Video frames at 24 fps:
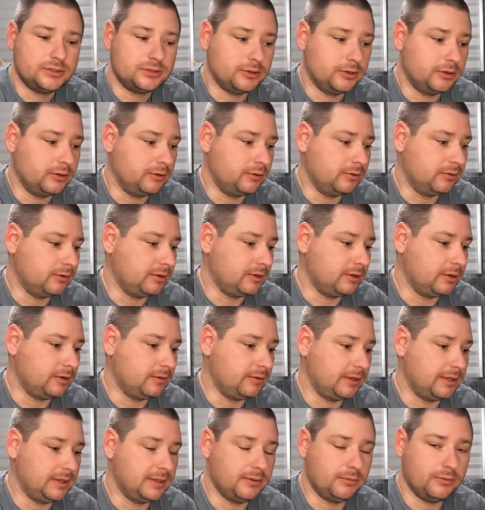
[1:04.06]

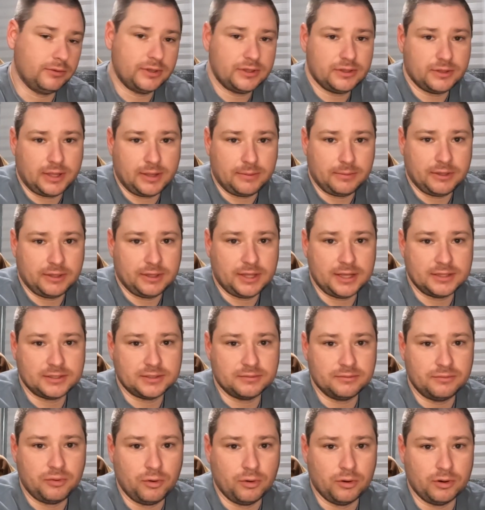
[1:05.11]
So, and I mean
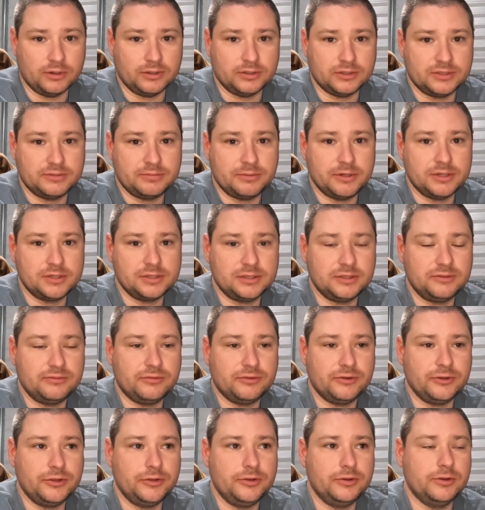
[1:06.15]
that's important, especially
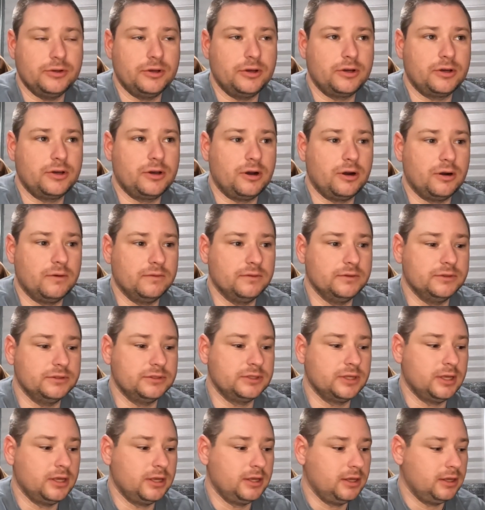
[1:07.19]
for you young
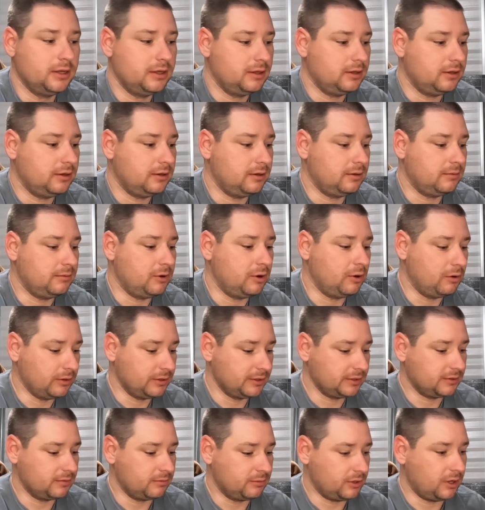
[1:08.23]
carvers.
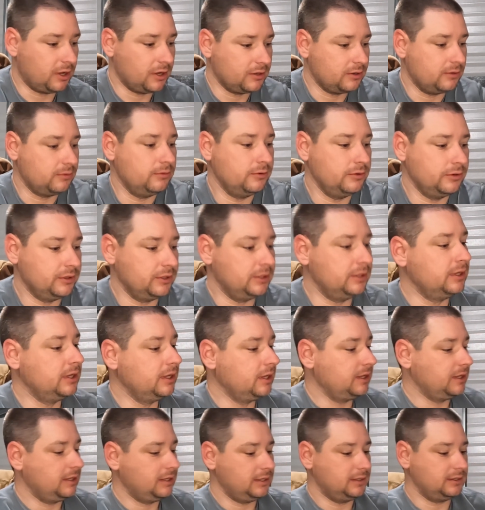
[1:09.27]
Holding the block of wood
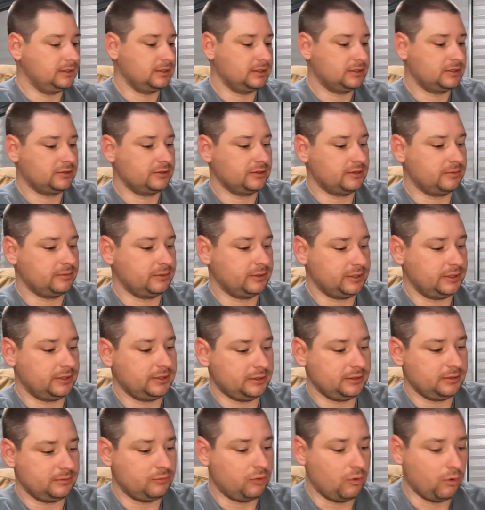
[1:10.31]
is
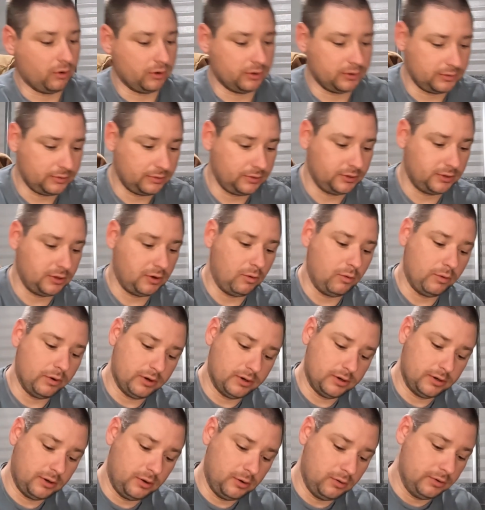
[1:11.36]
extremely important. You know
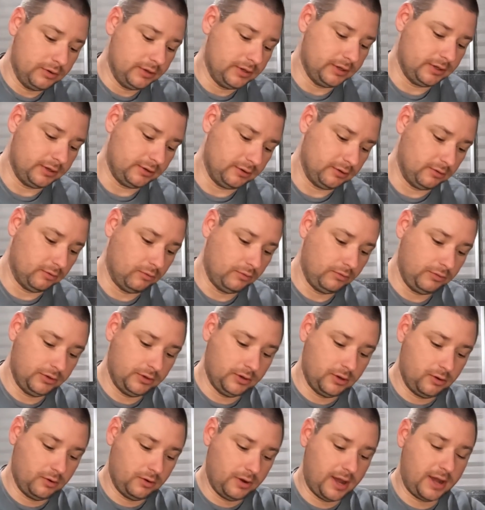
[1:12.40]
where to hold it, or
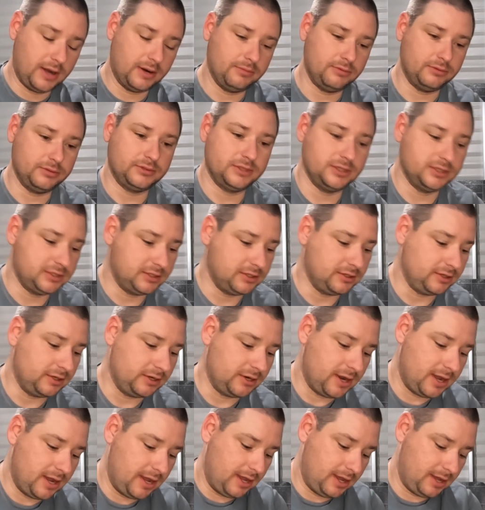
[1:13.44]
you know how to position
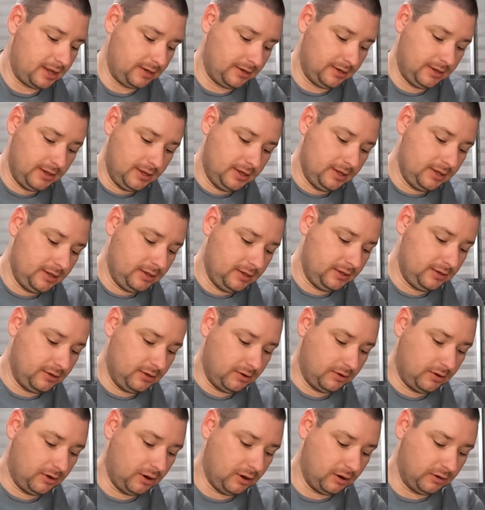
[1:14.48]
your hand. You
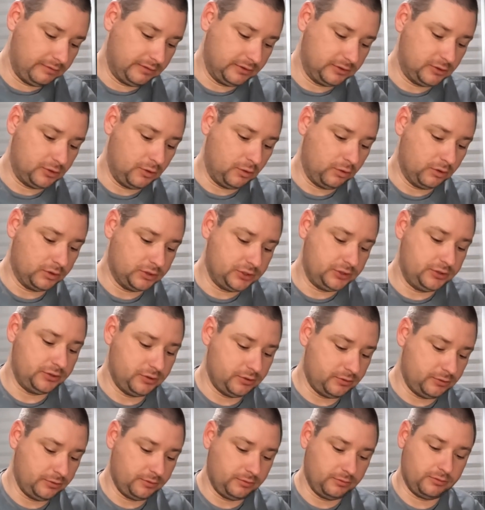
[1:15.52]
know, carving towards
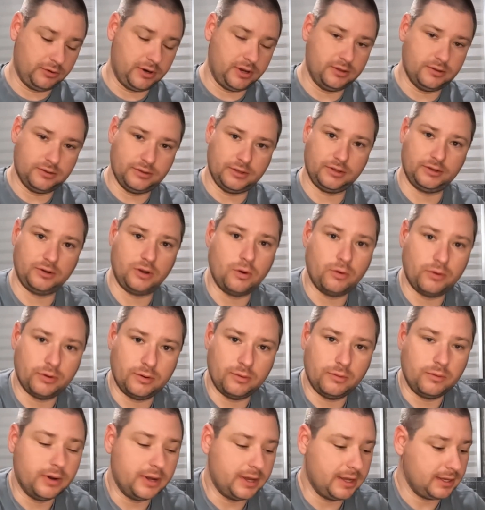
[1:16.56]
you rather than
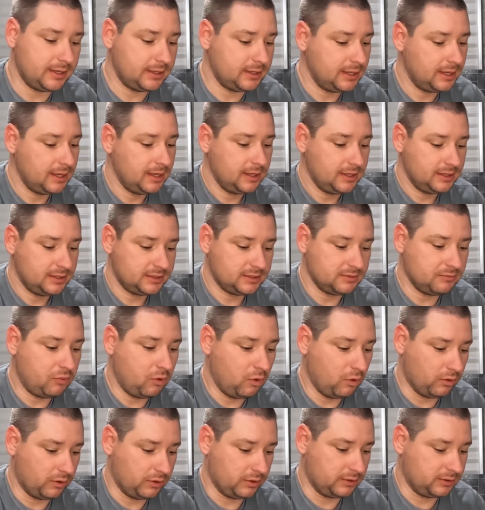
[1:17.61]
going away. It's
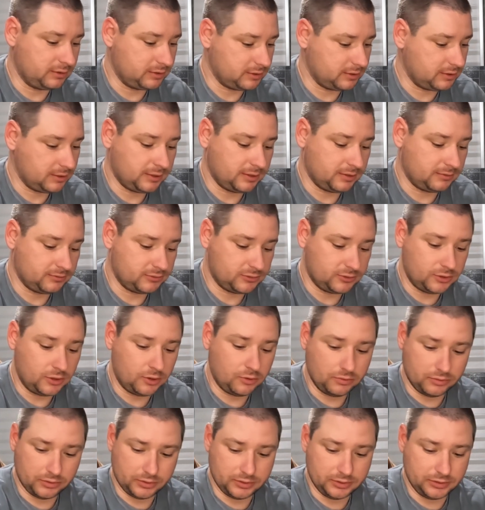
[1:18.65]
important to
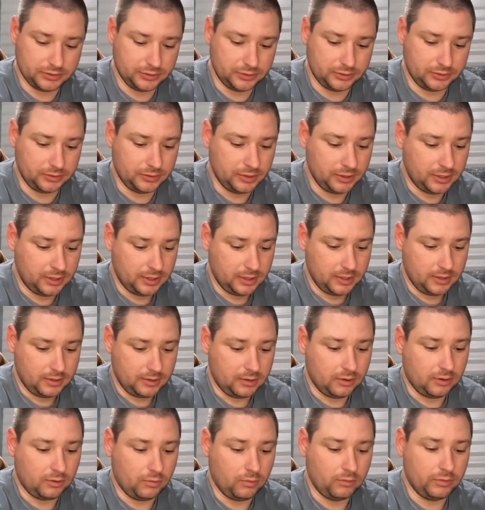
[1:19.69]
know where to do,
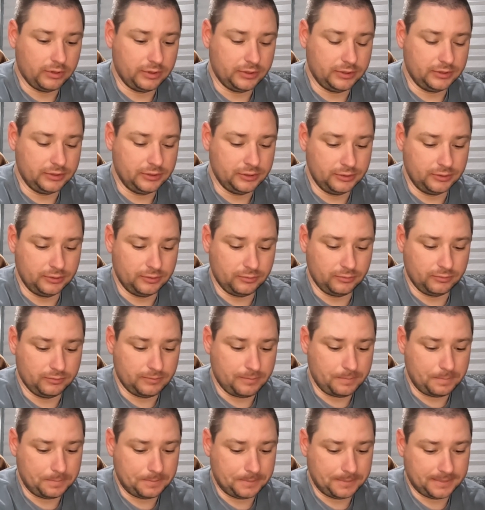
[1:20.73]
what to do.
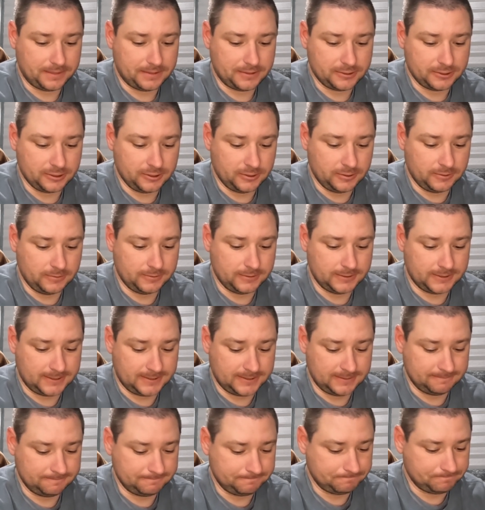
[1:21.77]

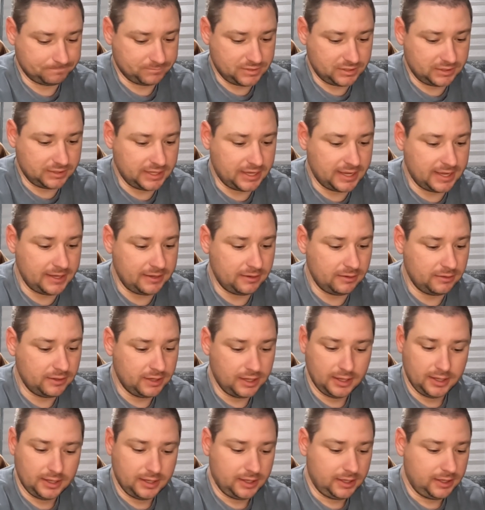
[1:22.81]
So today,
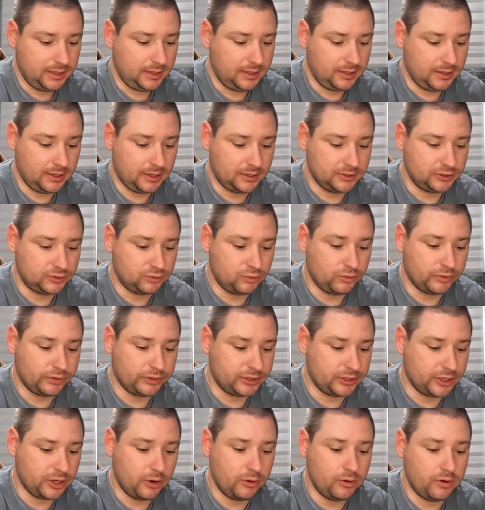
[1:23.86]
you know, I just
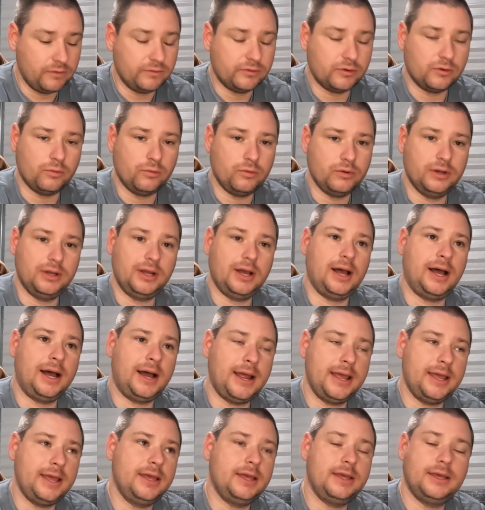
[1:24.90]
wanted to go over what
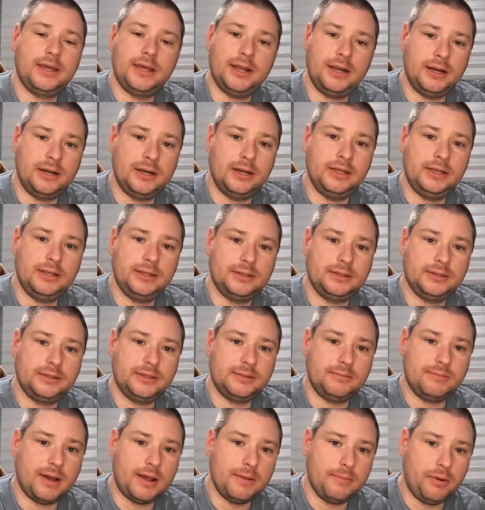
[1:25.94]
I carry
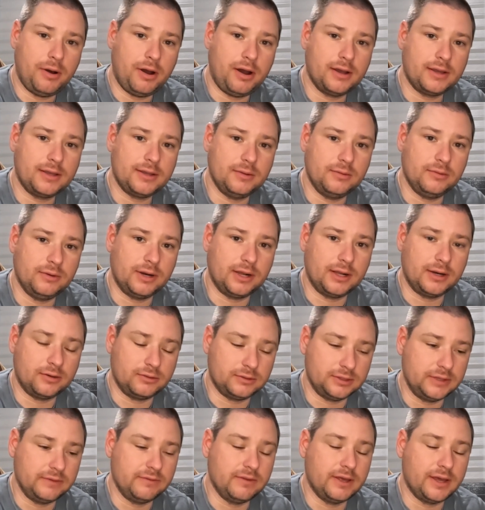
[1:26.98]
in my pocket, what I
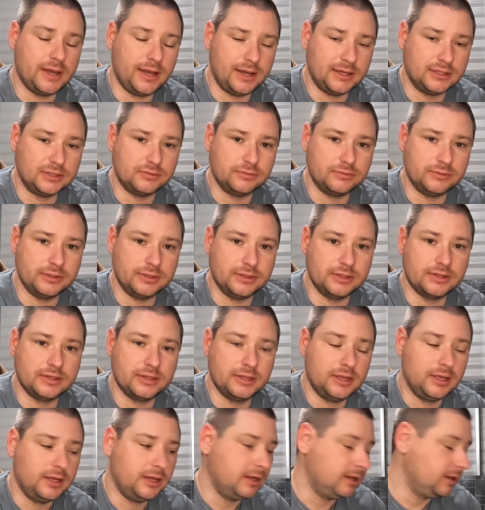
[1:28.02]
don't leave the house
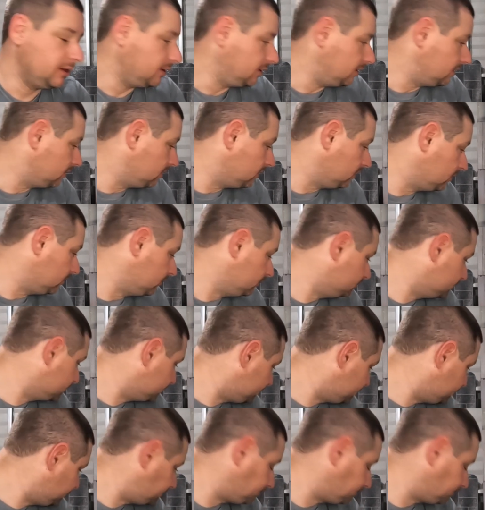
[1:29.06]
with, and